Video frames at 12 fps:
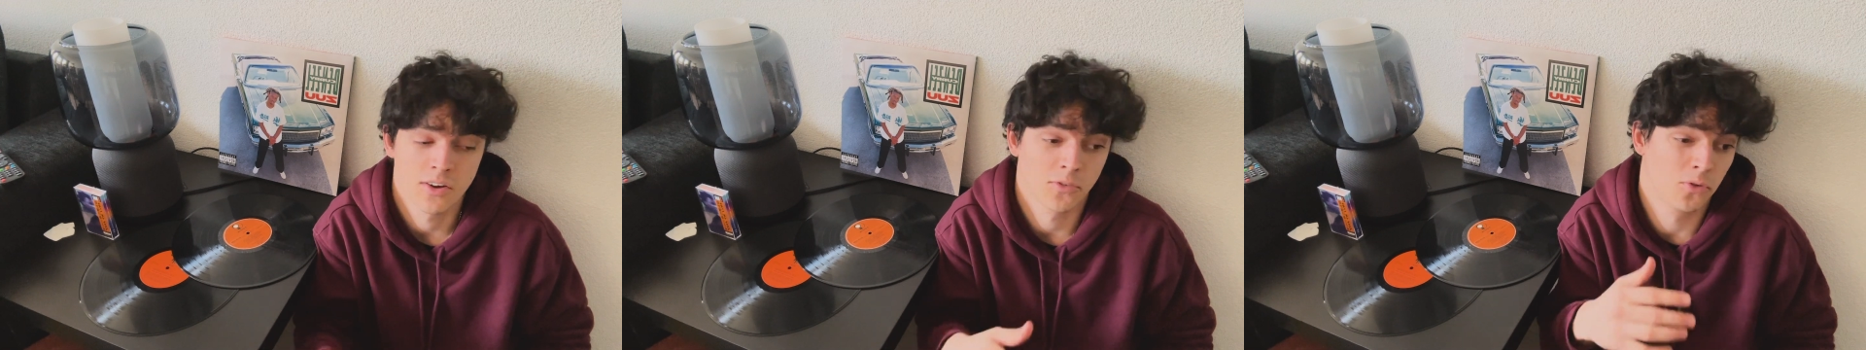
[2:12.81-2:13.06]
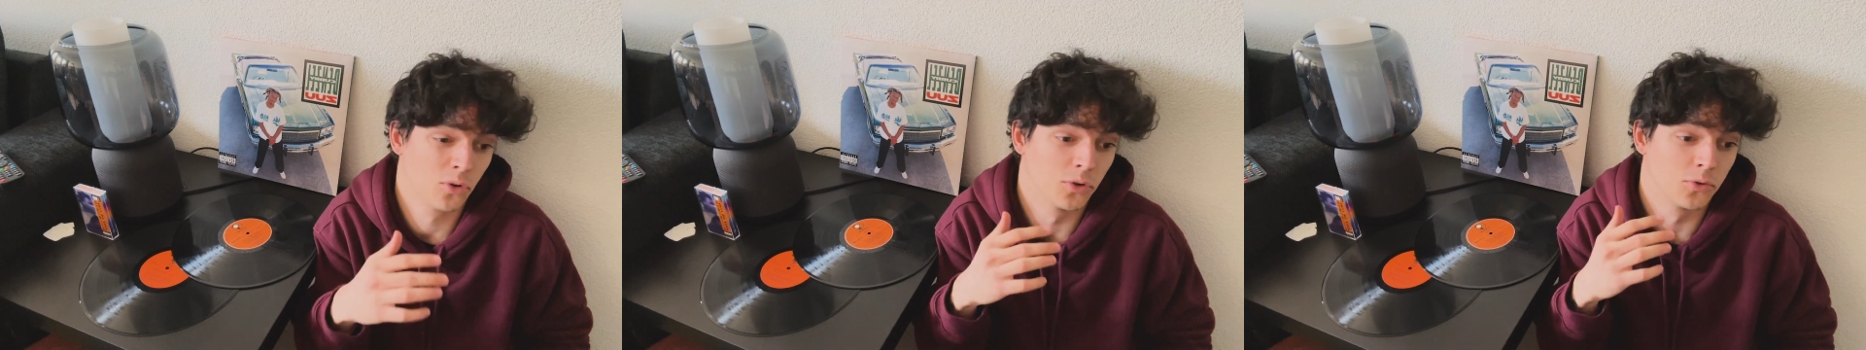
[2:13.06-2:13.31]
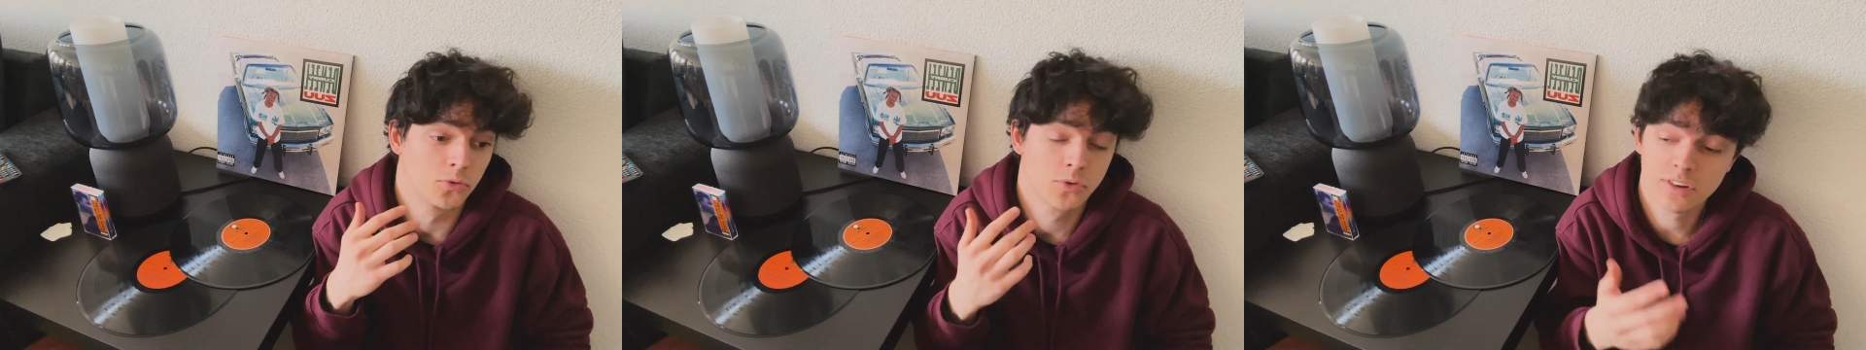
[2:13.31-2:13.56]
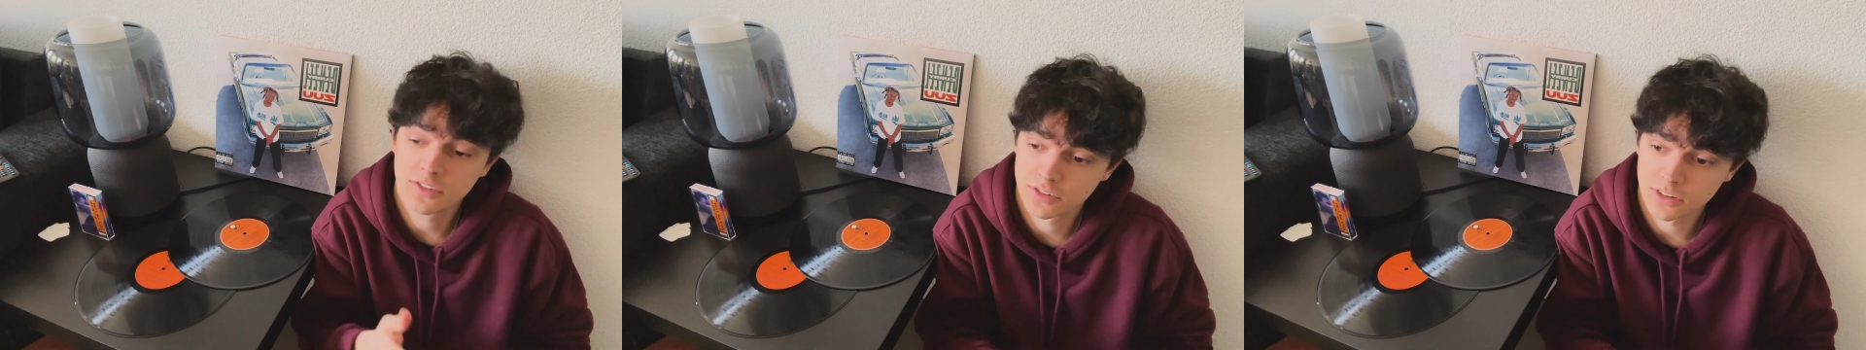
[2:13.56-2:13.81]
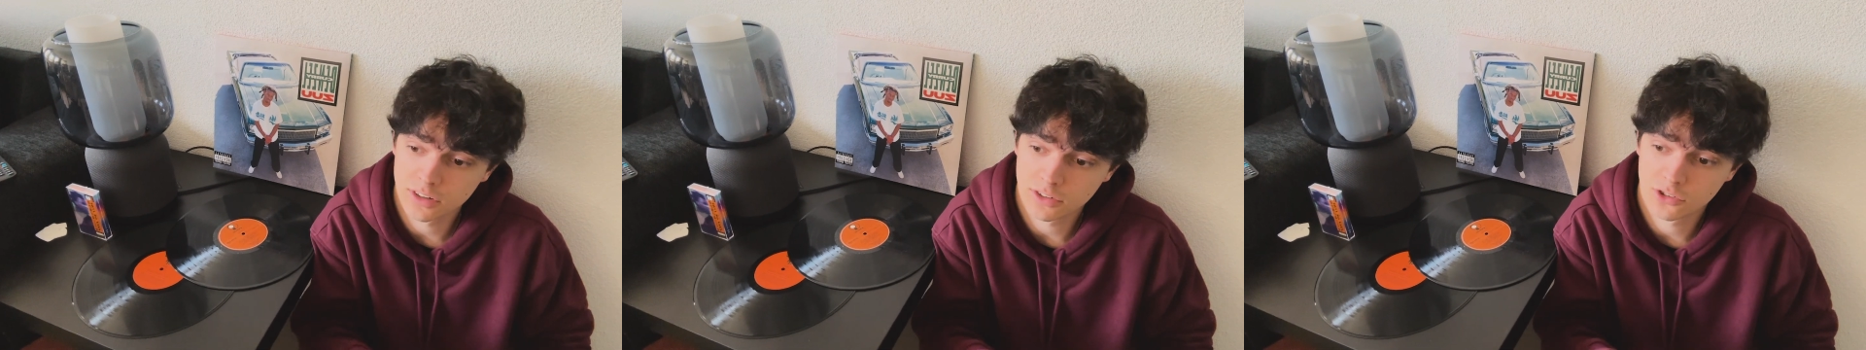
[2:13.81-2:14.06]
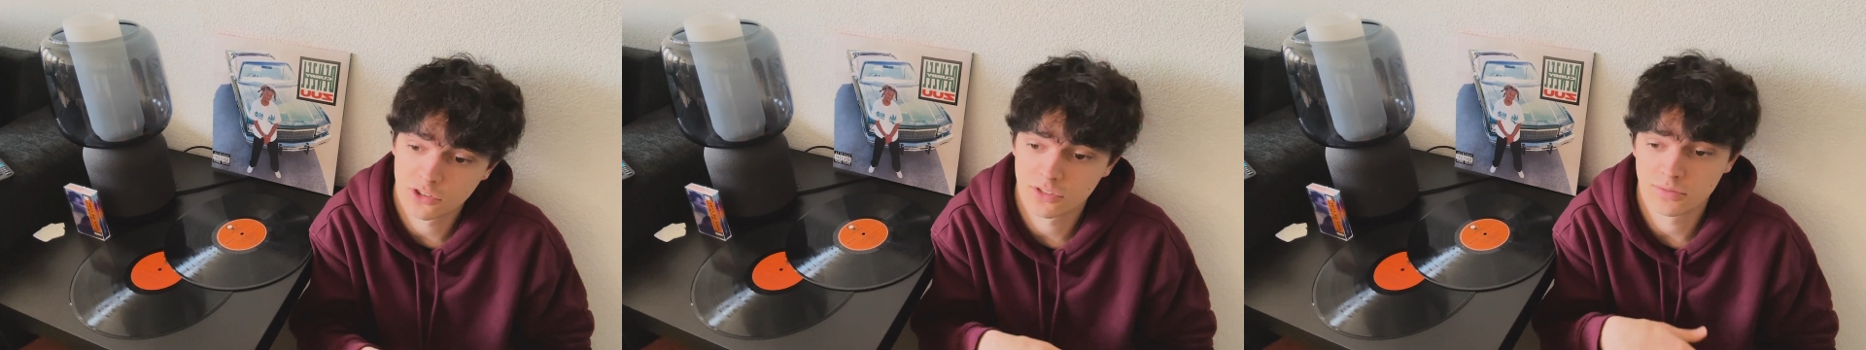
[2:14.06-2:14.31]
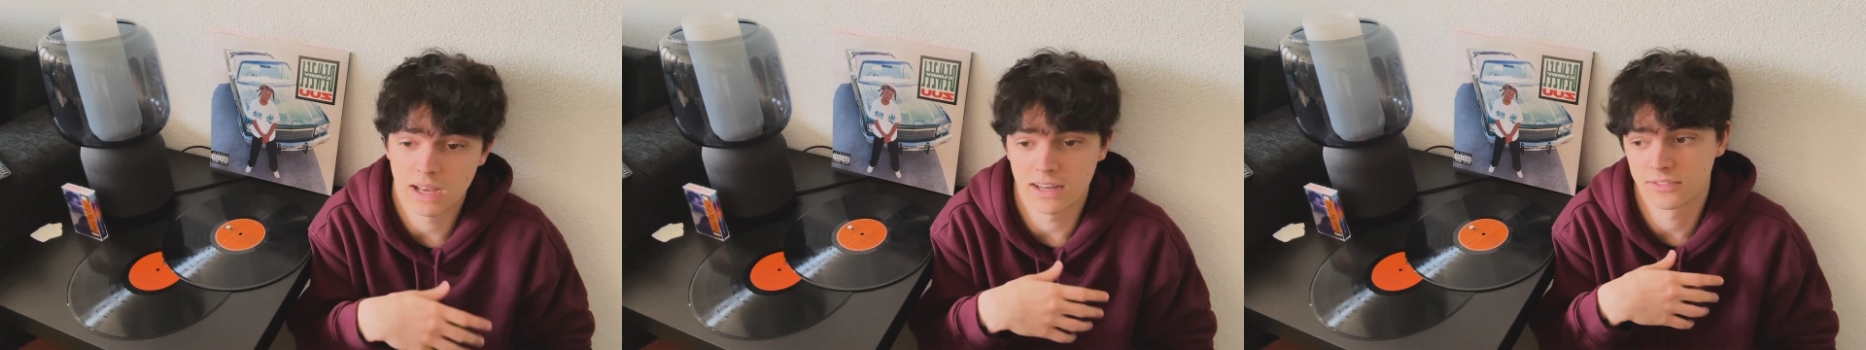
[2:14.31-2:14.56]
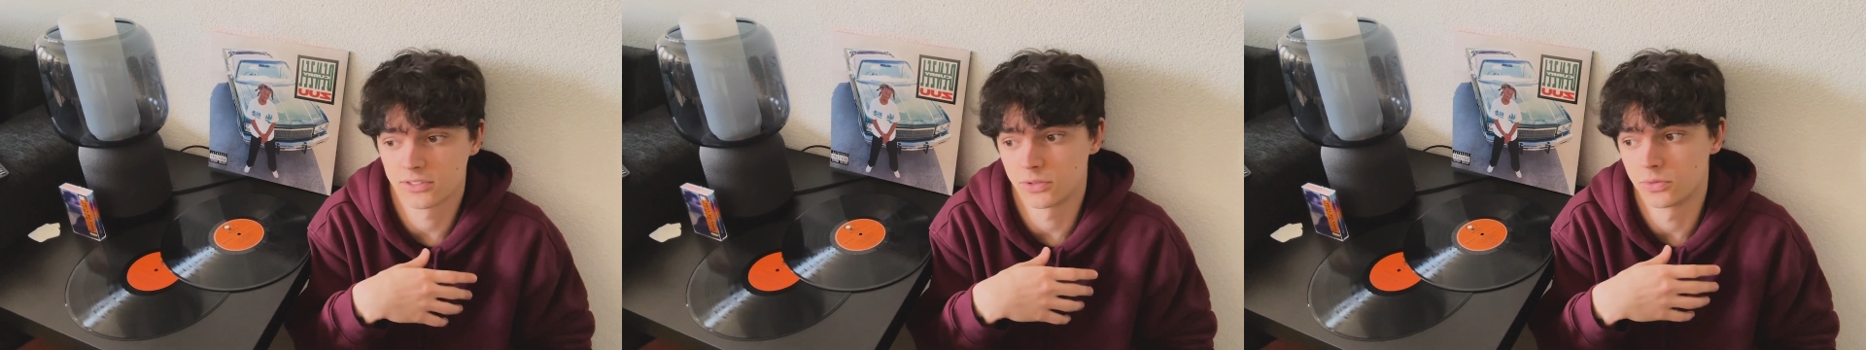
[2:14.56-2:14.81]
full of research
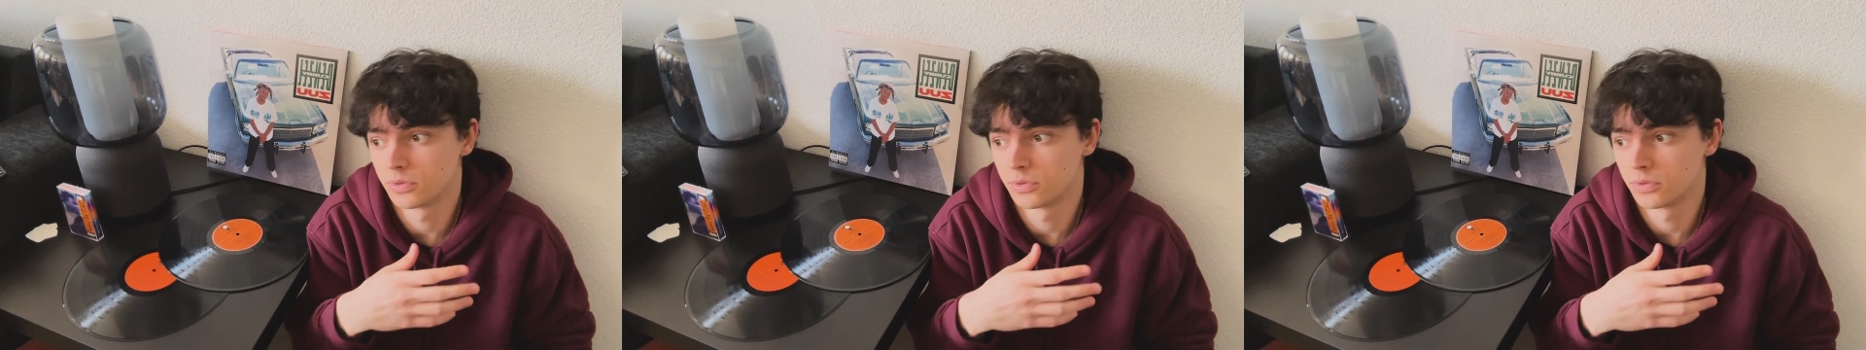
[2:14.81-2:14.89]
after